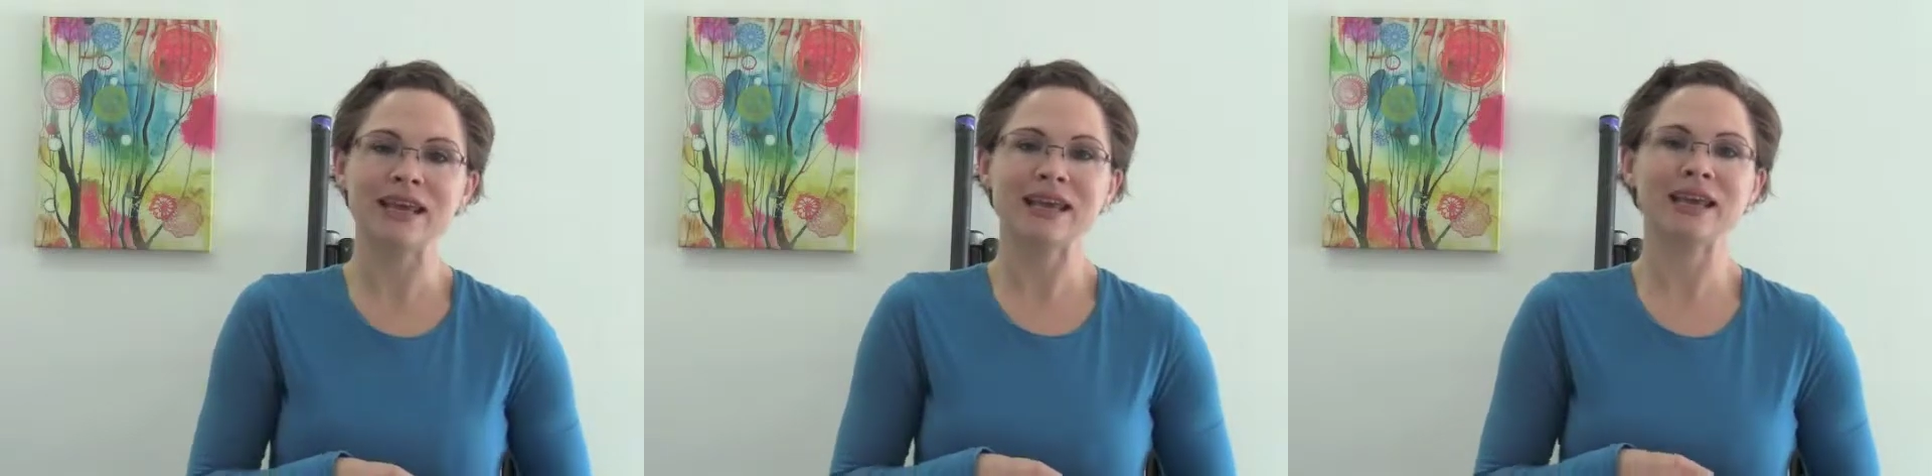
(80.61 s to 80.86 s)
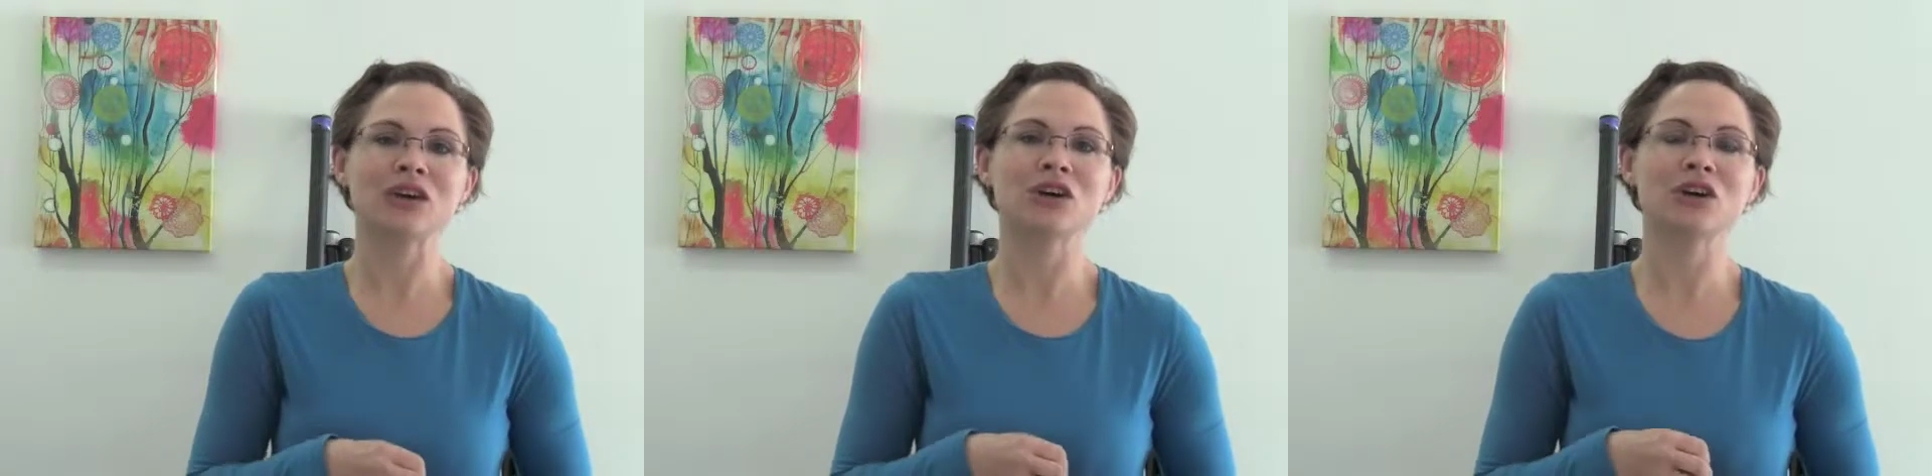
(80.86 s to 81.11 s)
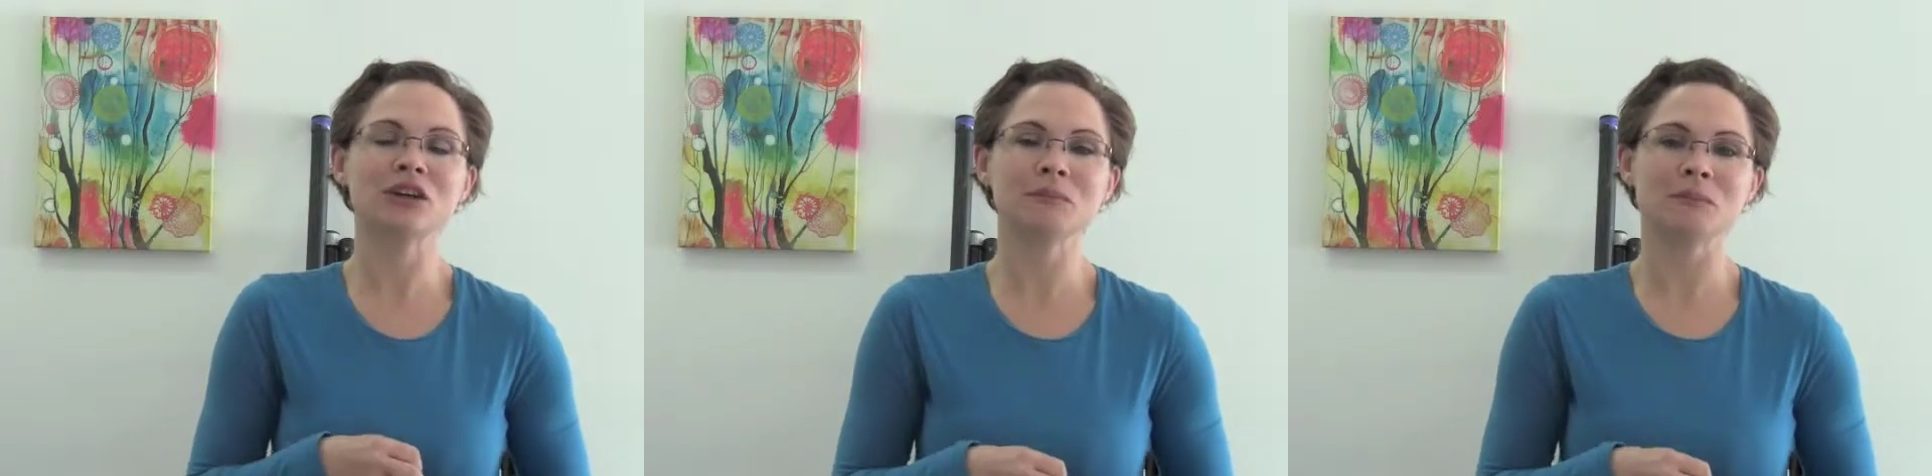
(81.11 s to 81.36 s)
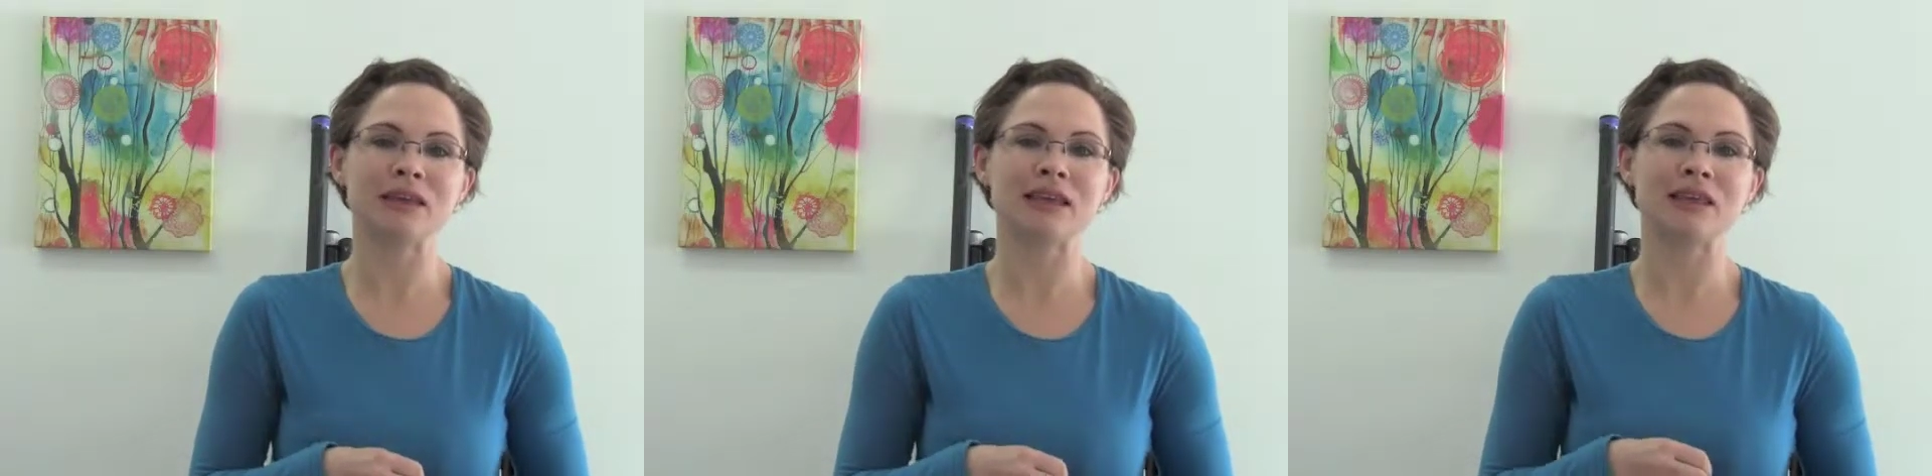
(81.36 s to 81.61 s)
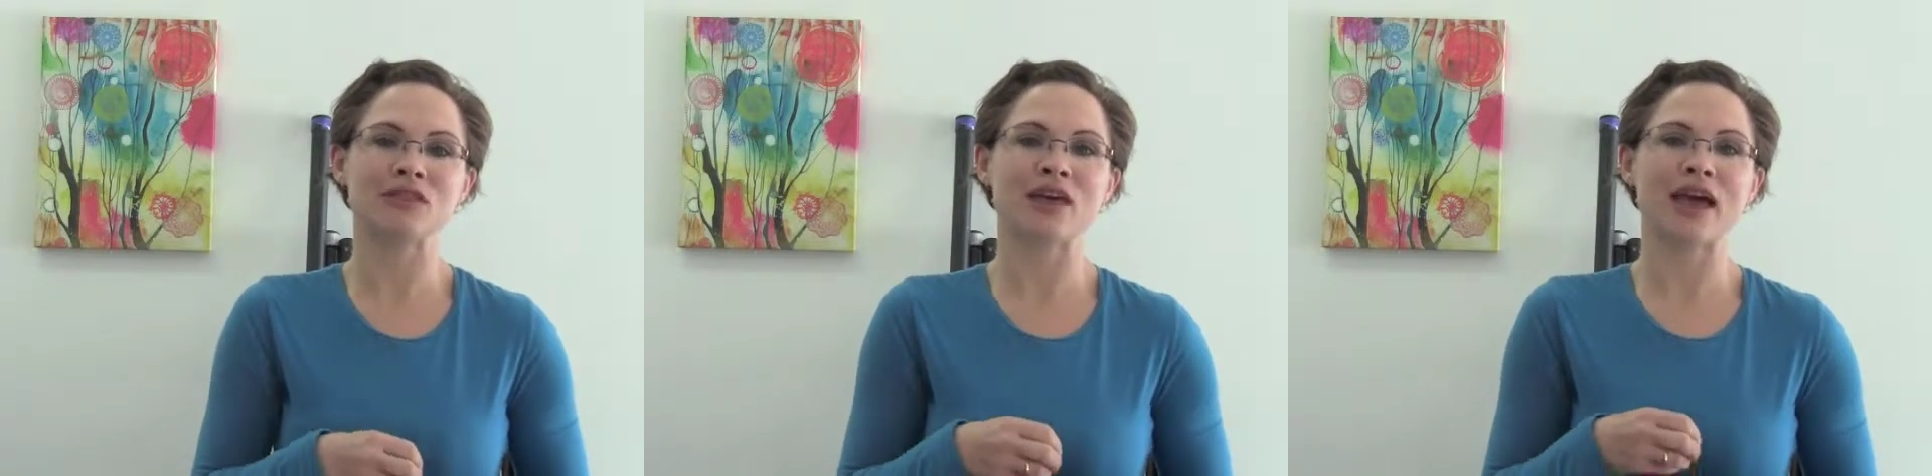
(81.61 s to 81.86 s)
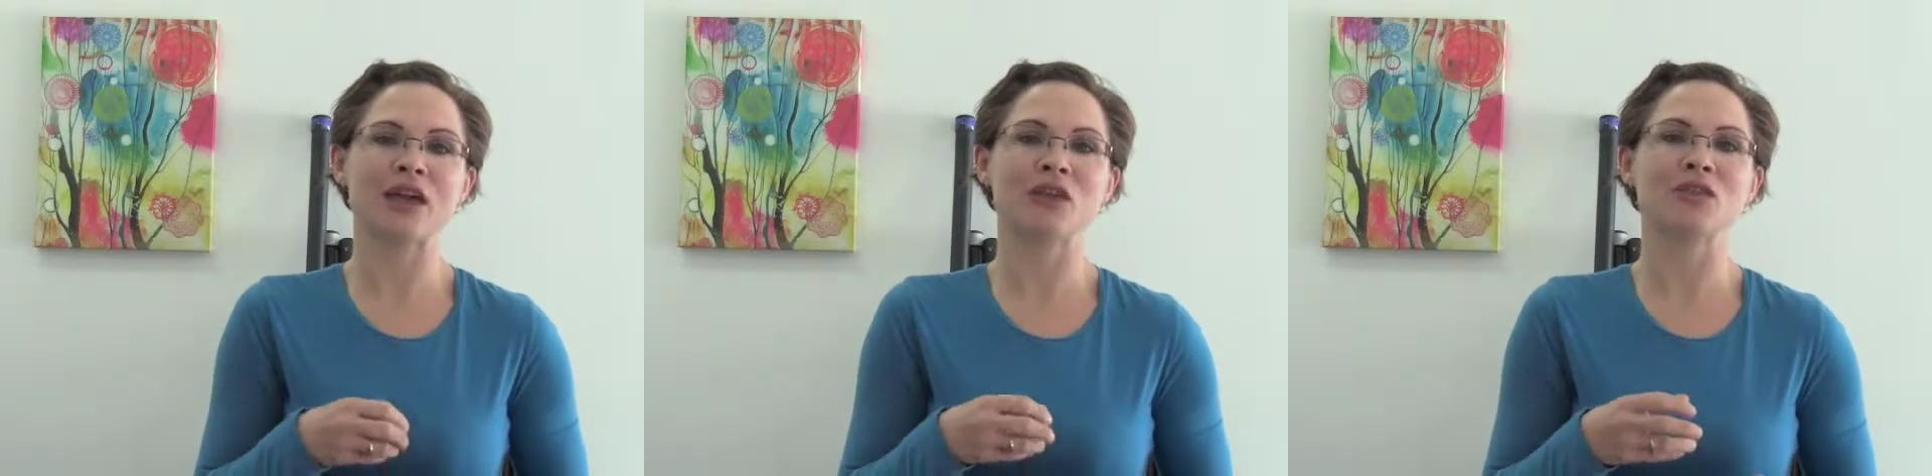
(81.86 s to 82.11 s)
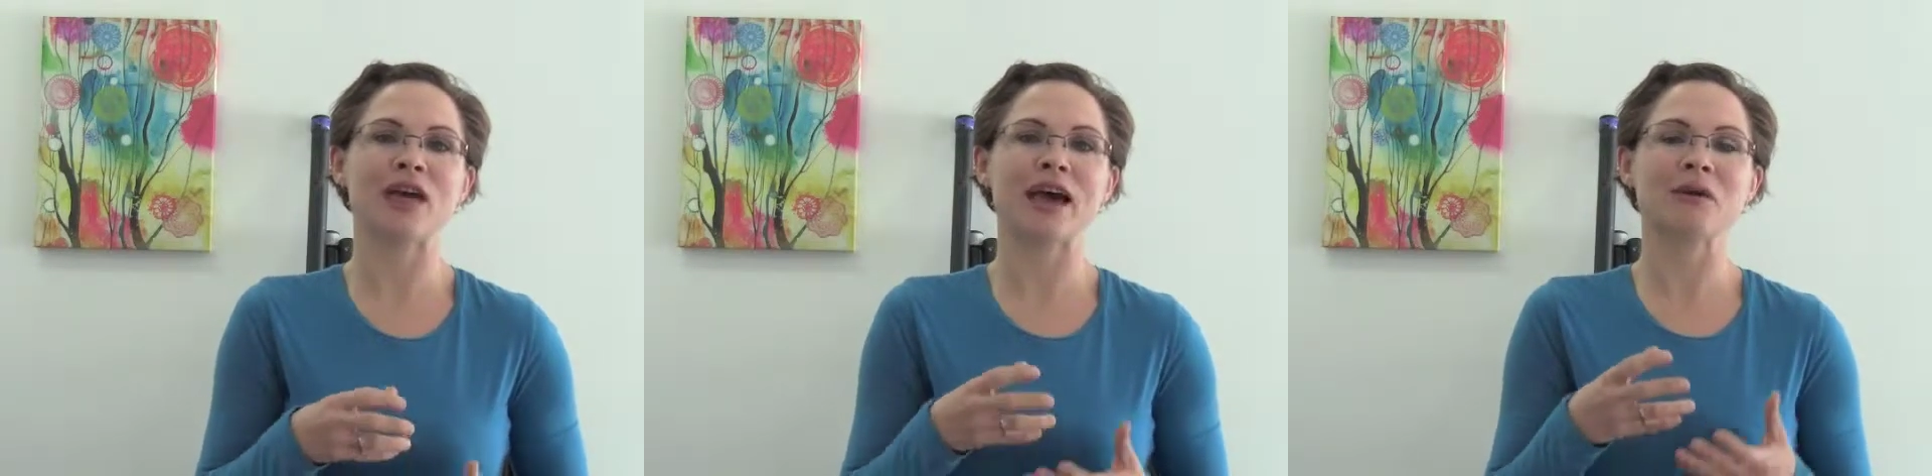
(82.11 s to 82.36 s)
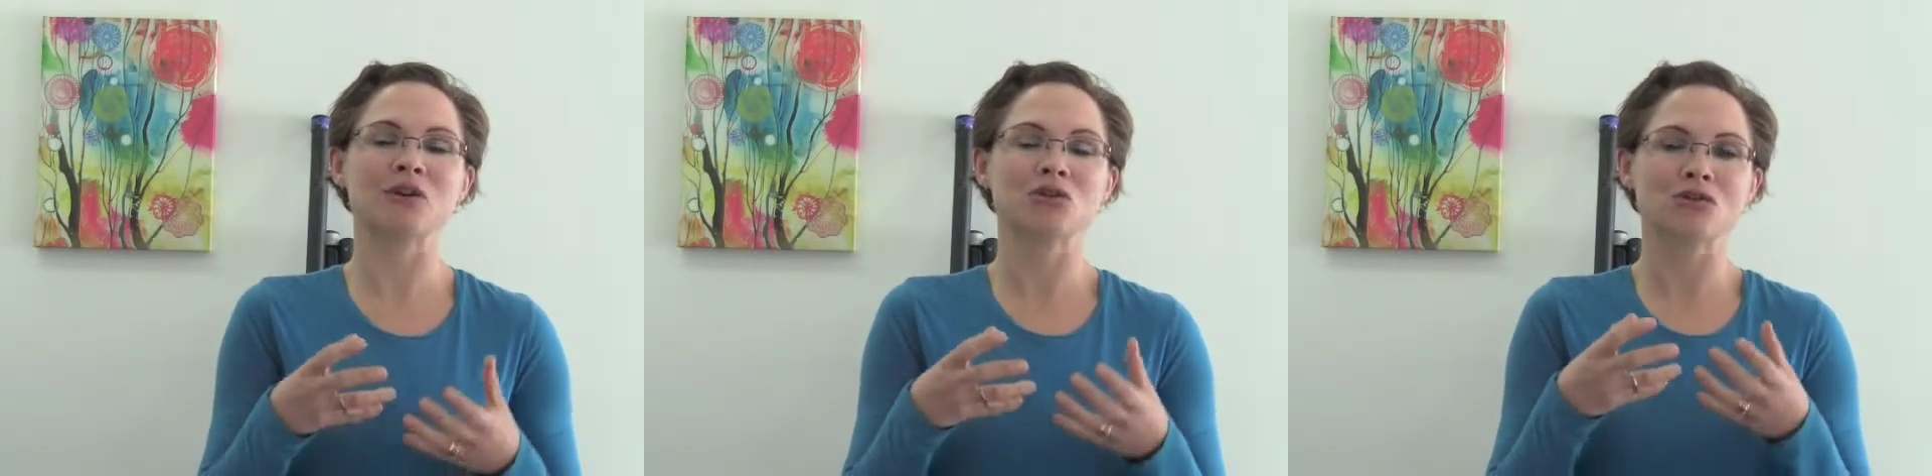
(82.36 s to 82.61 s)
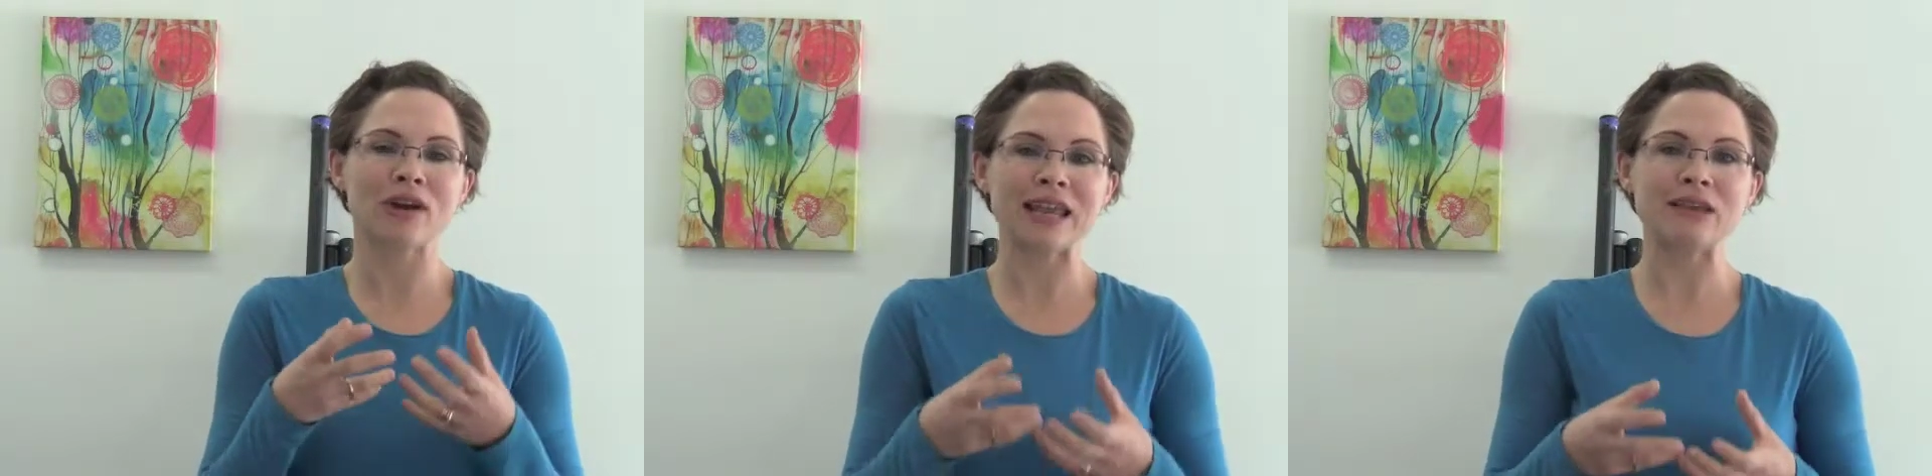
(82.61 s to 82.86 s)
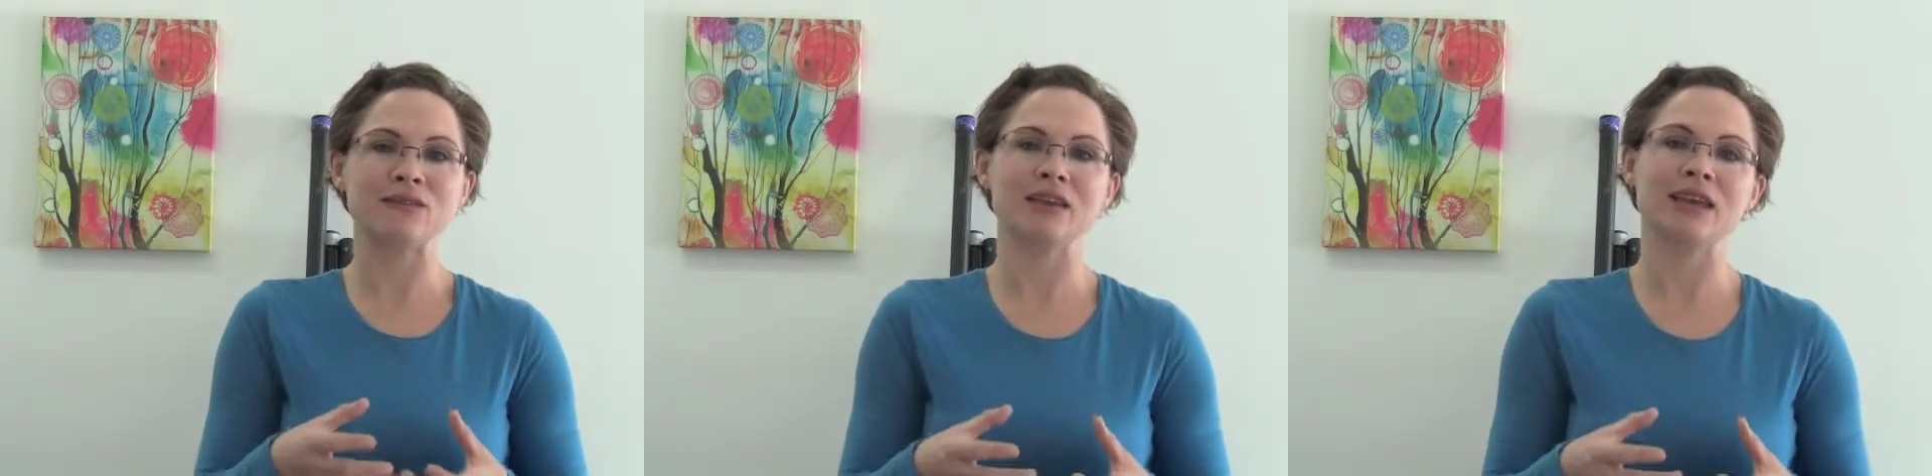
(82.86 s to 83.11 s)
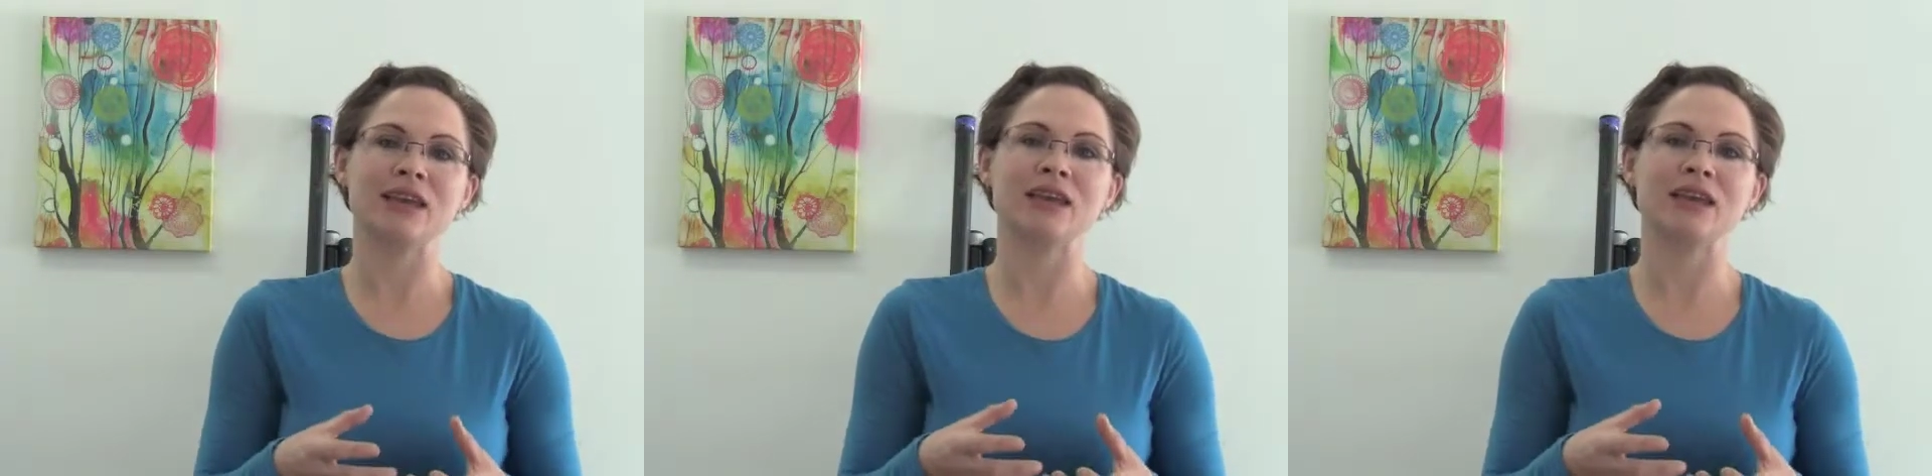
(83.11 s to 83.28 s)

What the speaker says: it could be that that craving